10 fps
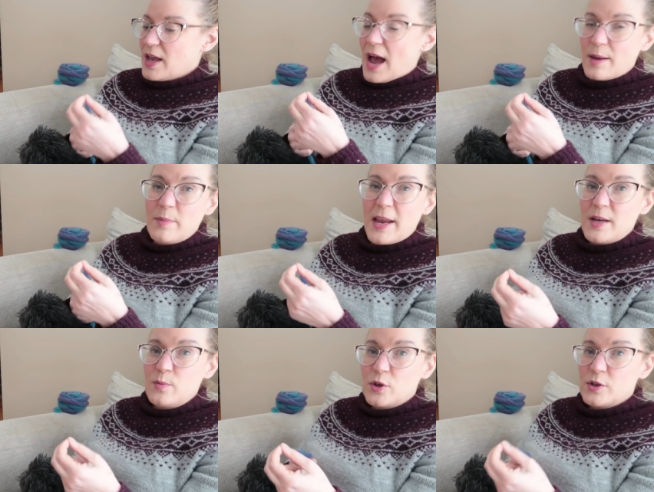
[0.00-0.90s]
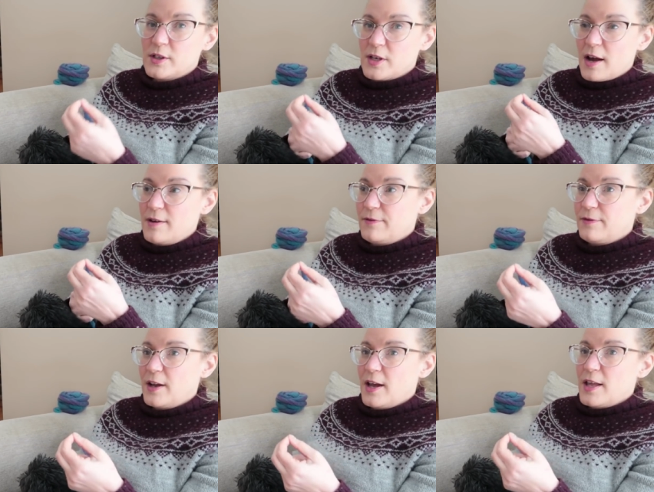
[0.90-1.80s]
I make more stuff
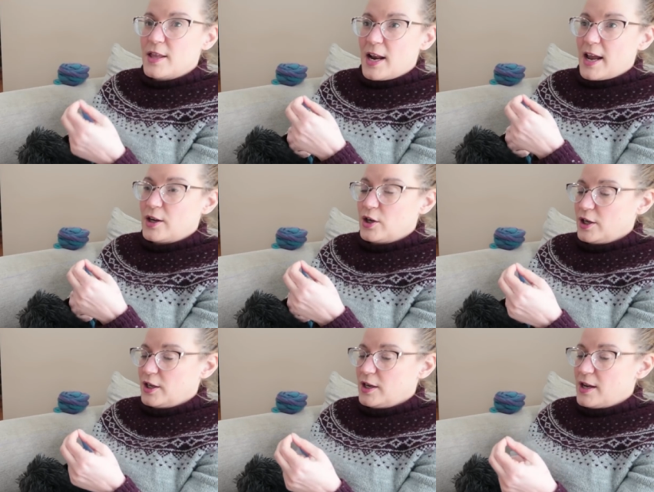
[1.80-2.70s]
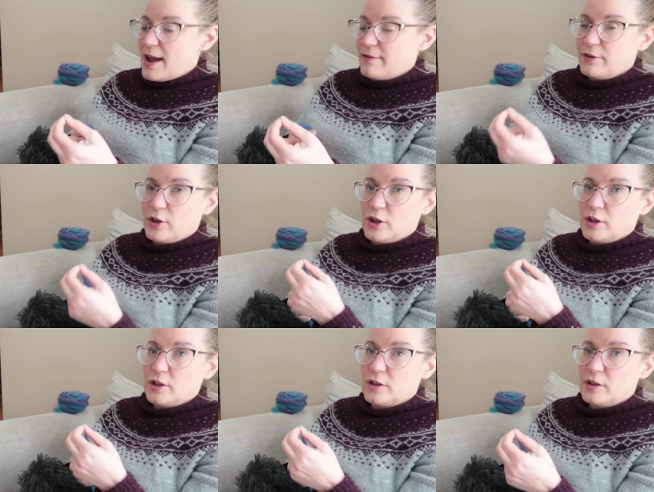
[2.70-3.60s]
than I could
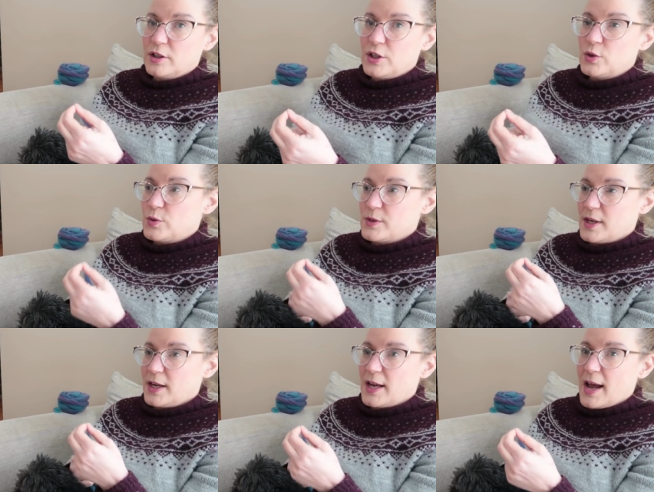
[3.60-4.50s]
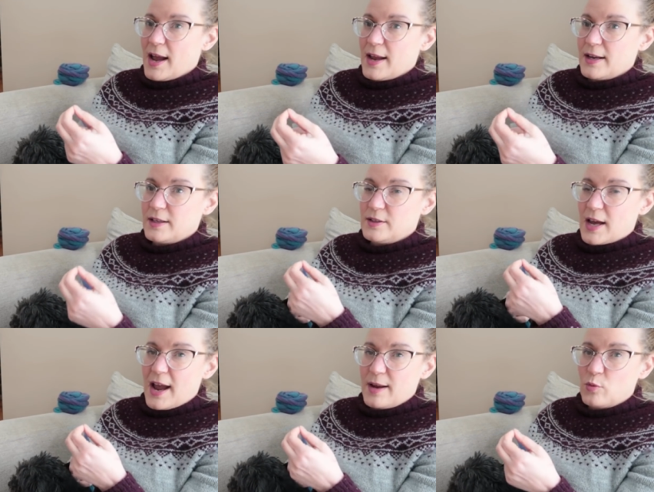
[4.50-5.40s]
ever use. Like, I
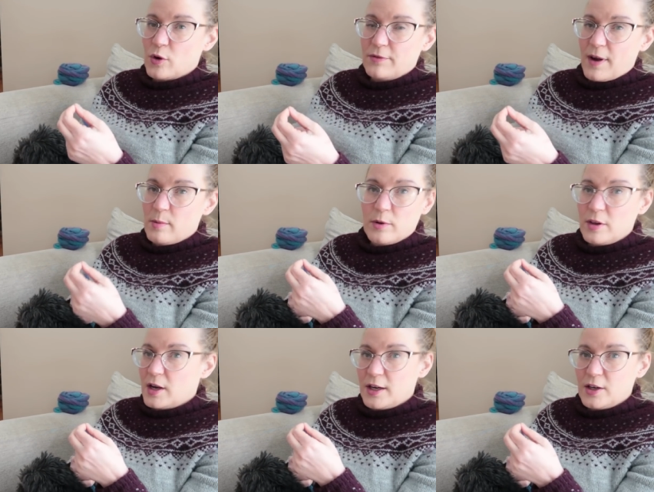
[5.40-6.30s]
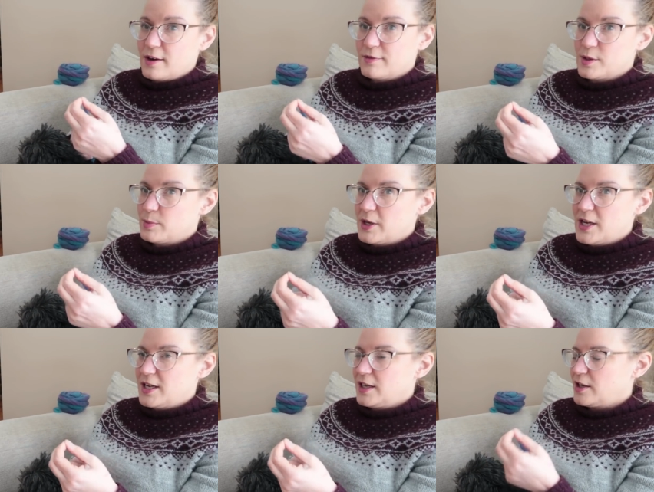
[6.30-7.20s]
dye more fiber than I could ever
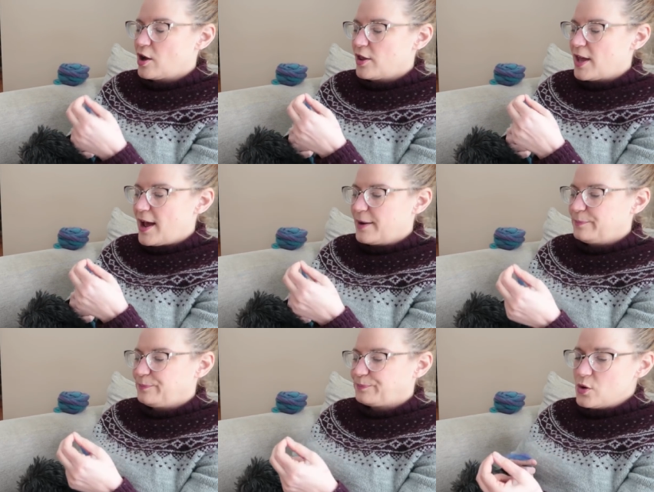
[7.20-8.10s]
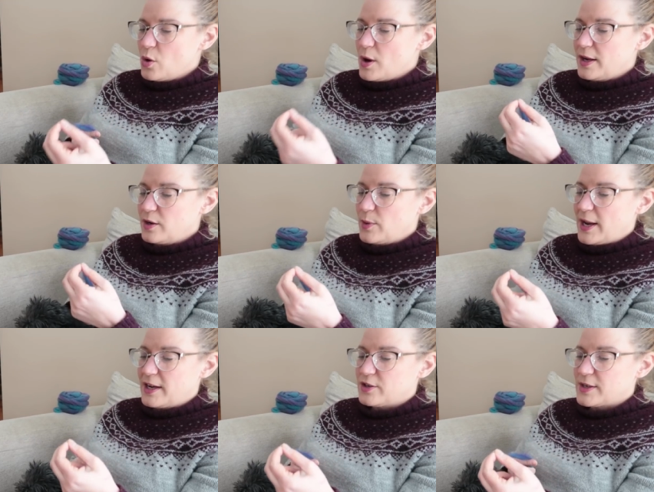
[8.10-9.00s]
spin and all that. So in a
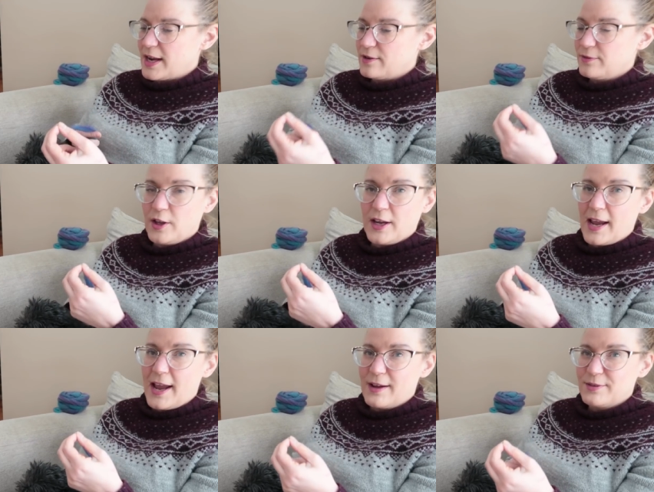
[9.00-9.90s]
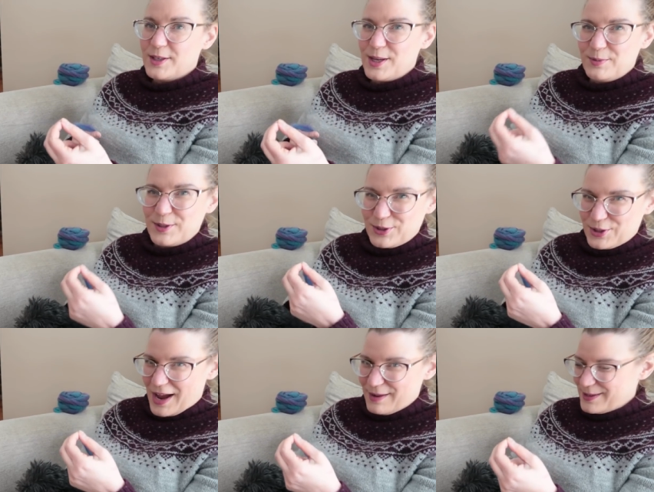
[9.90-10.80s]
way I just kind of feel like I have to keep the
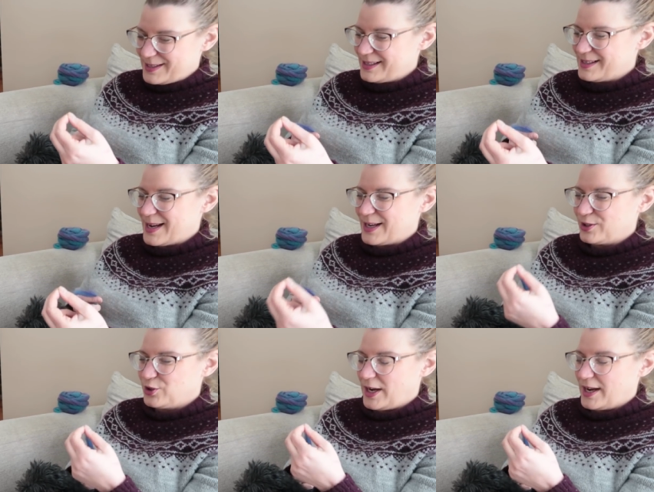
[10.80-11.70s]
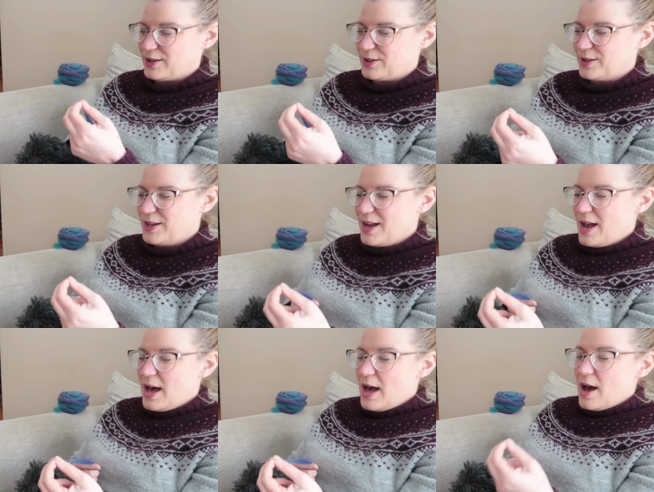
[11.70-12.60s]
shop, because it's like a channel
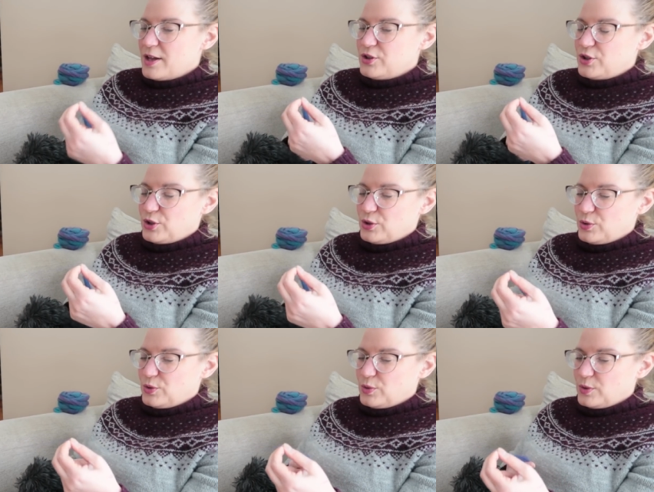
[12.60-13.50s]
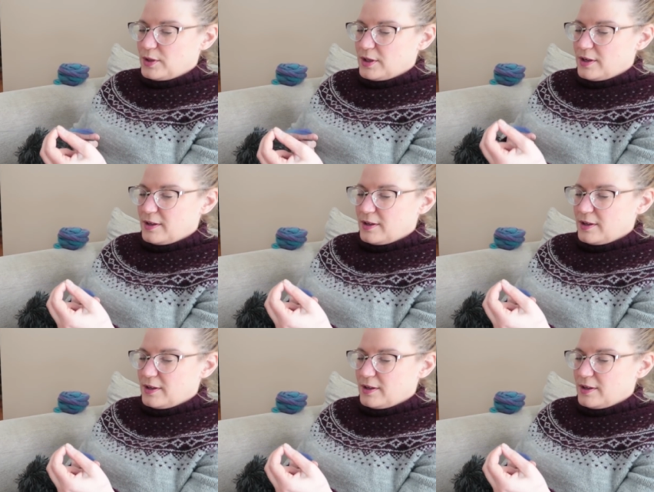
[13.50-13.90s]
to